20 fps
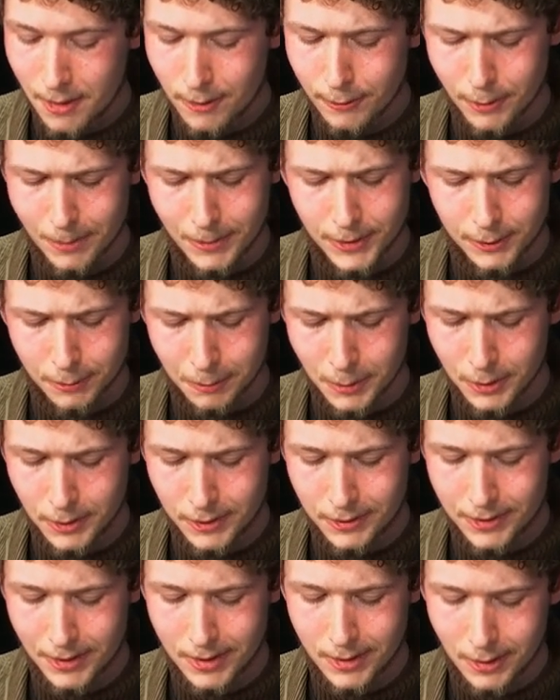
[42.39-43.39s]
from its
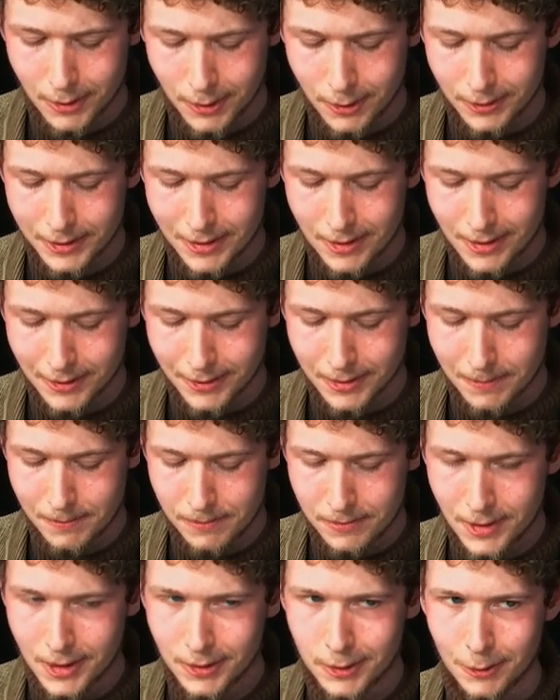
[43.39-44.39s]
roots in
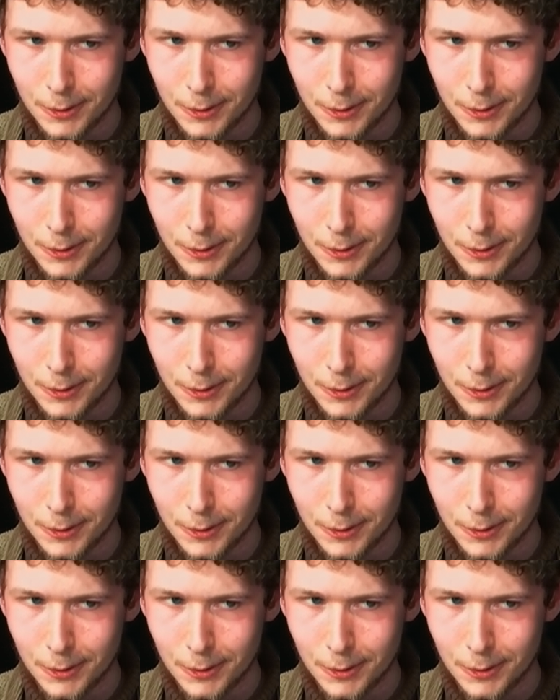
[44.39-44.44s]
colonialism